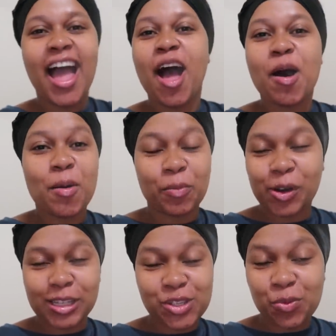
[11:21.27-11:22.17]
I'm going
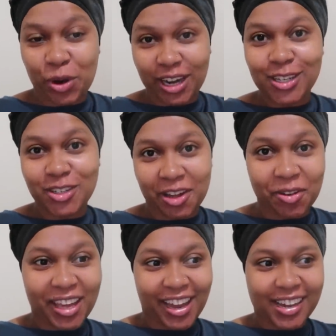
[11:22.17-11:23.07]
to work today. Okay
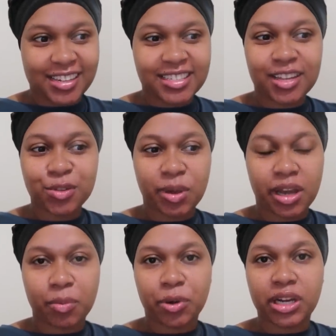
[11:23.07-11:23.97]
guys, I had to wake up
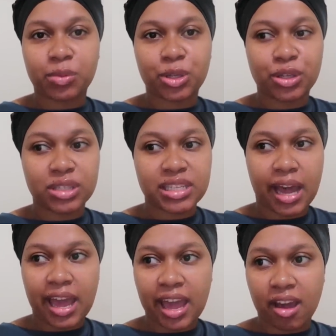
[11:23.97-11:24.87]
early because
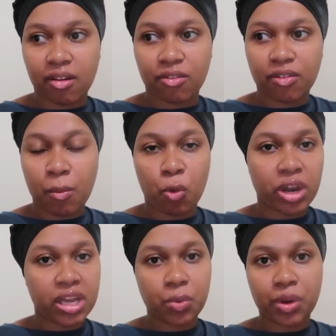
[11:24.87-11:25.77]
I'm
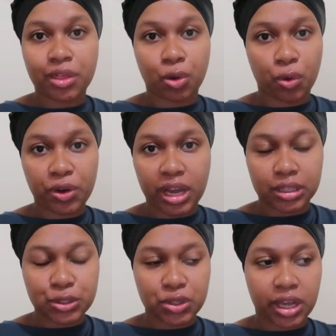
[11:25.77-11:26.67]
working with L'Oreal
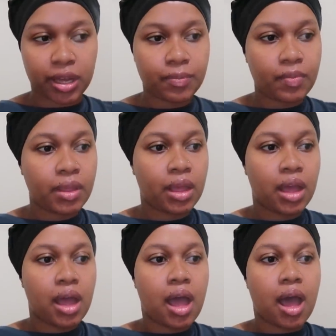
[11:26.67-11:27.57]
today
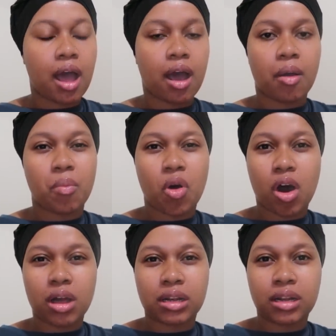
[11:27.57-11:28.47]

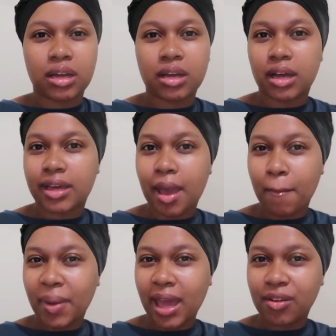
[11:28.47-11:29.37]
on a
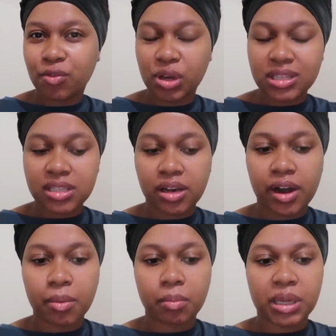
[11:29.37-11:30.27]
campaign for
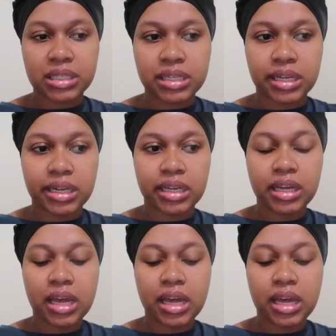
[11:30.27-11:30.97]
Instagram, basically,